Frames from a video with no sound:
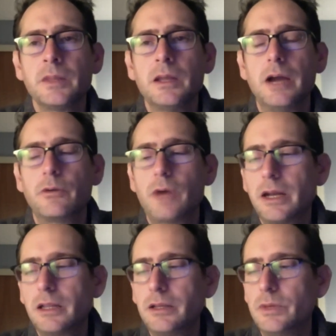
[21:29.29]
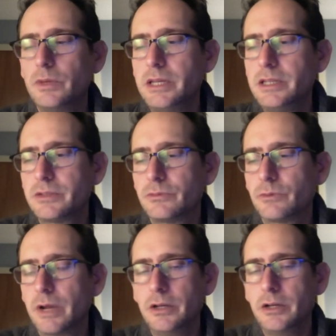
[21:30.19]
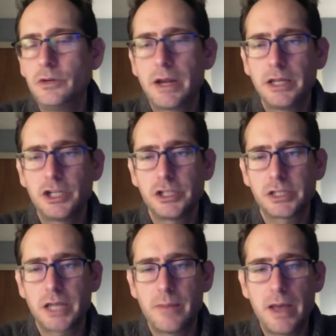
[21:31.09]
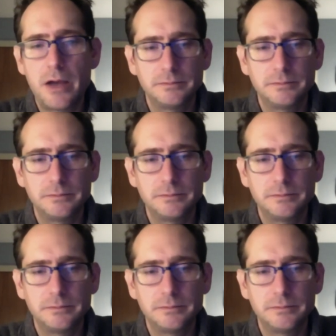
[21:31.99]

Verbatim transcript: Now, ironically, when these reg new regulations came out